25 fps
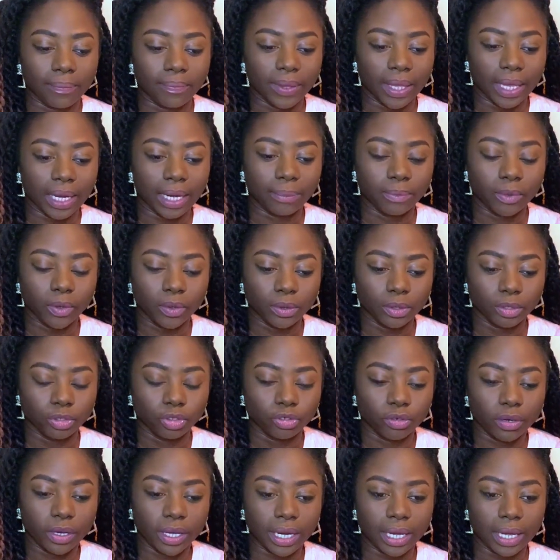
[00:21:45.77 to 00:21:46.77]
and I'm going to
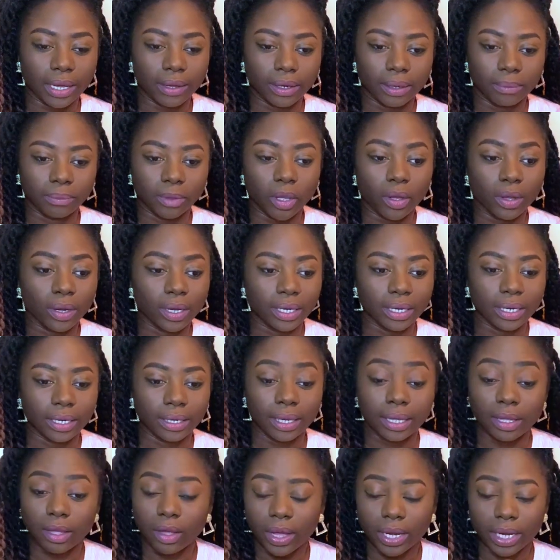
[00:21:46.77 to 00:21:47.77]
draw it out and cut
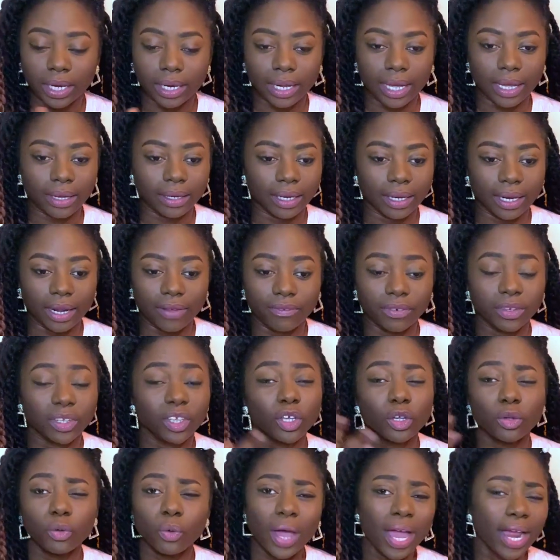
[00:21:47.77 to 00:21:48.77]
it out and everything.
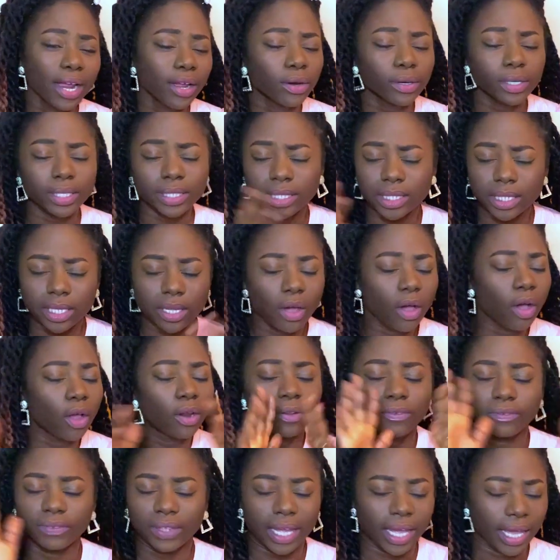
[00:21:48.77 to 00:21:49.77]
You are going to see
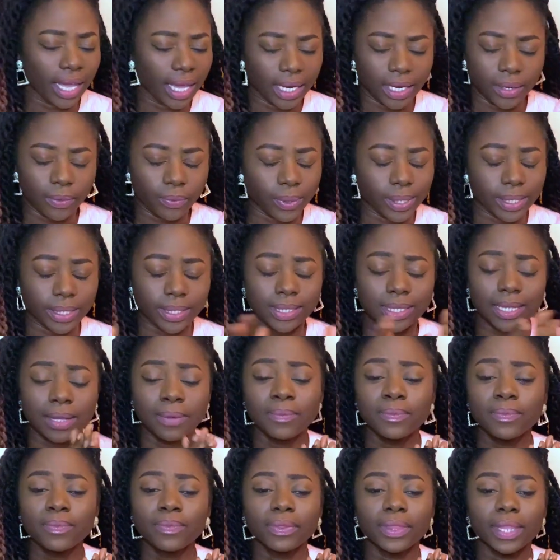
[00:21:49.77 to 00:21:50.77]
all of that anyways
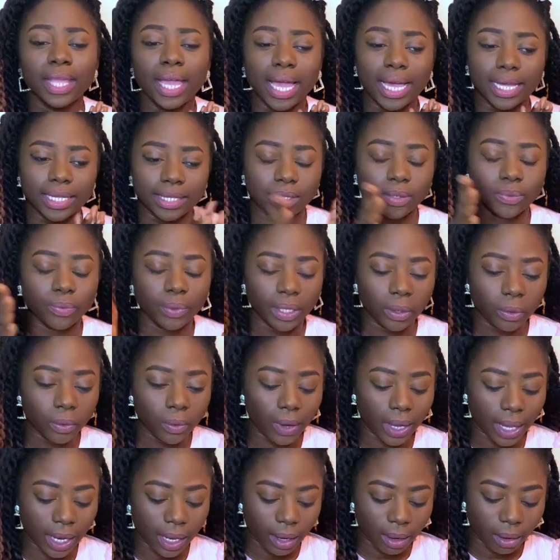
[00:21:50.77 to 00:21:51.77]
as we
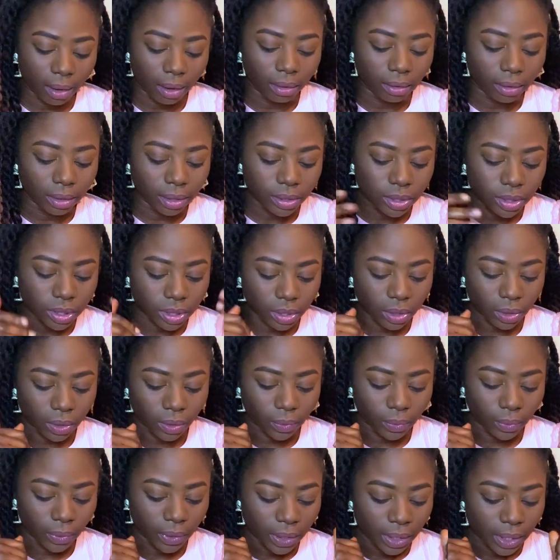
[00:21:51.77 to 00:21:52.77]
go along.
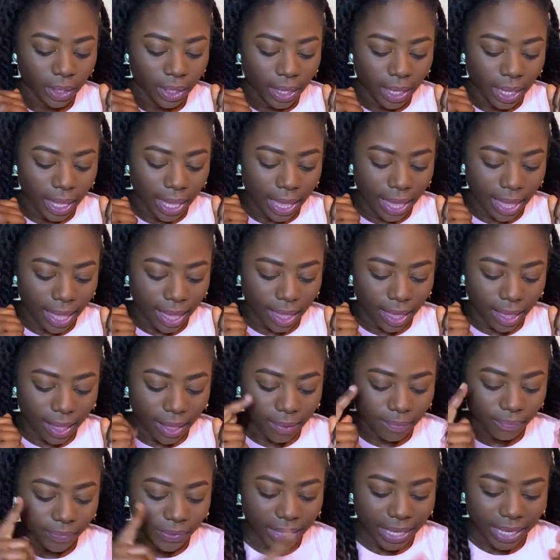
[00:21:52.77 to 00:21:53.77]
So
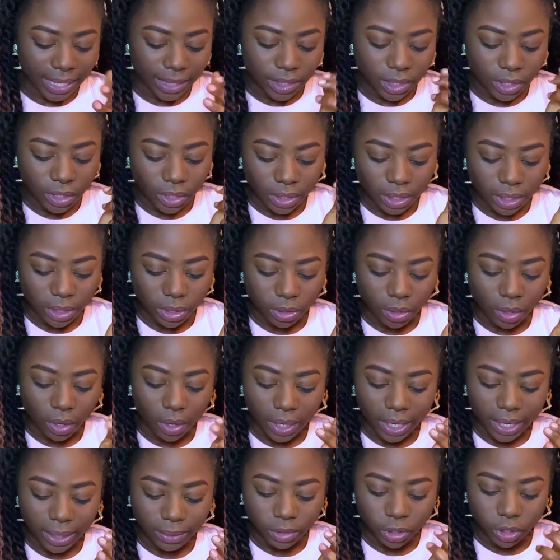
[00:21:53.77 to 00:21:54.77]
yes, you need to
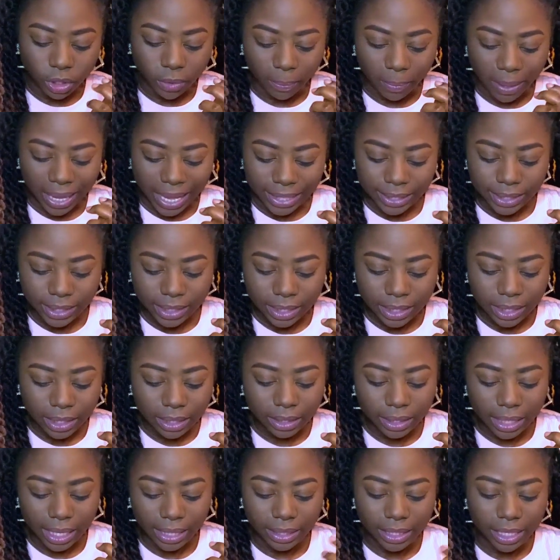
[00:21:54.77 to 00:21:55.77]
cut out your
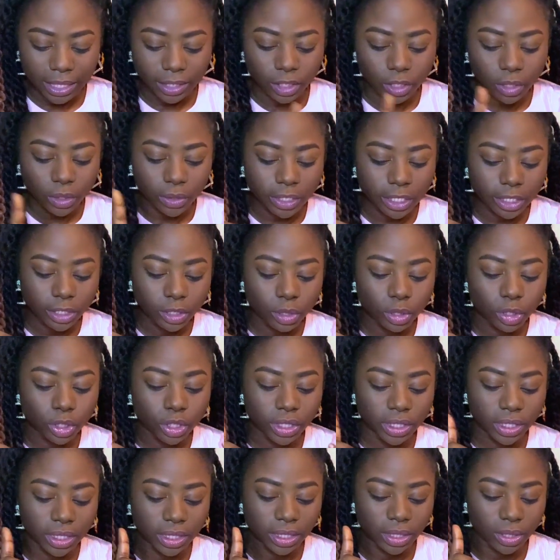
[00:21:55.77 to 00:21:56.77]
pattern and then you need to
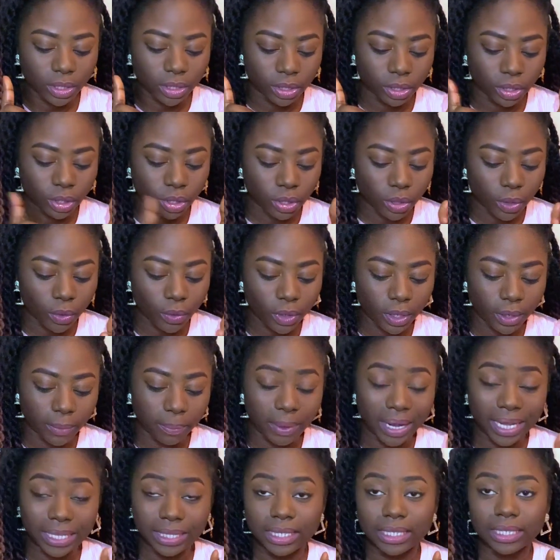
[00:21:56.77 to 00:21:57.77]
sew your
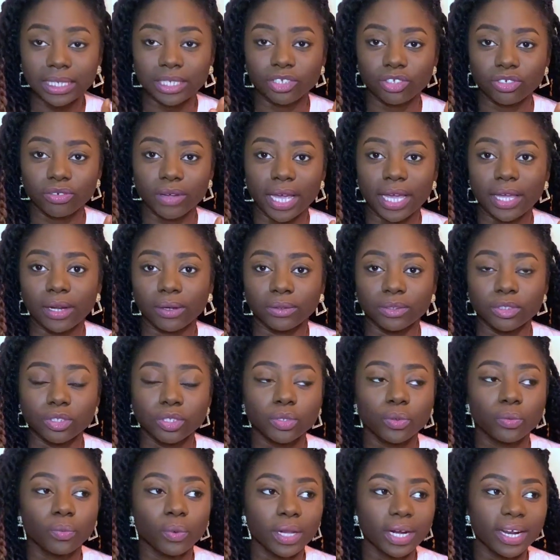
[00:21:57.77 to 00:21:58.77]
pattern and try it on.
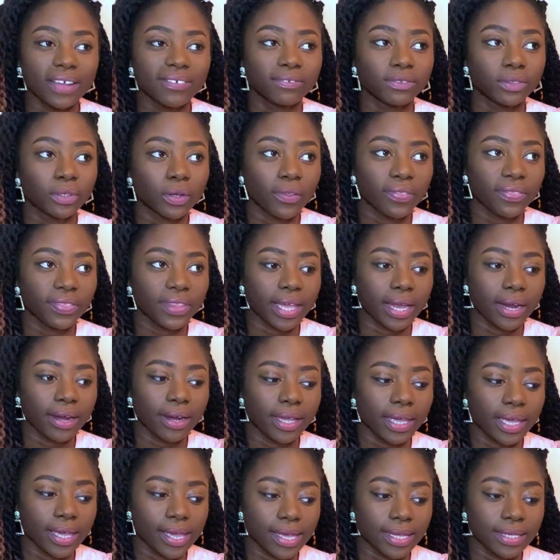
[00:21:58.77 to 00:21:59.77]
So what I've done there
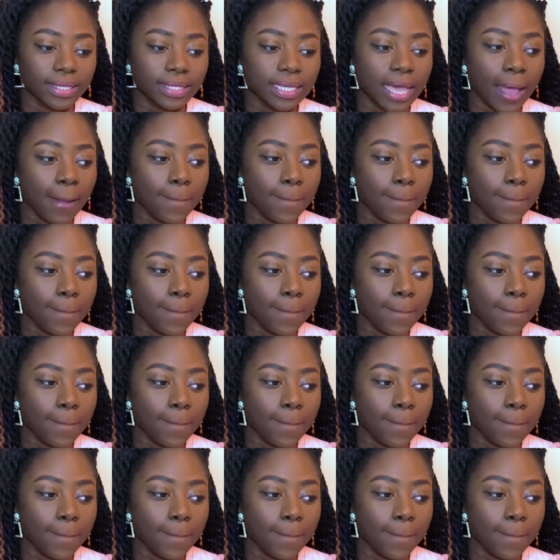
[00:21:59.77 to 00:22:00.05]
is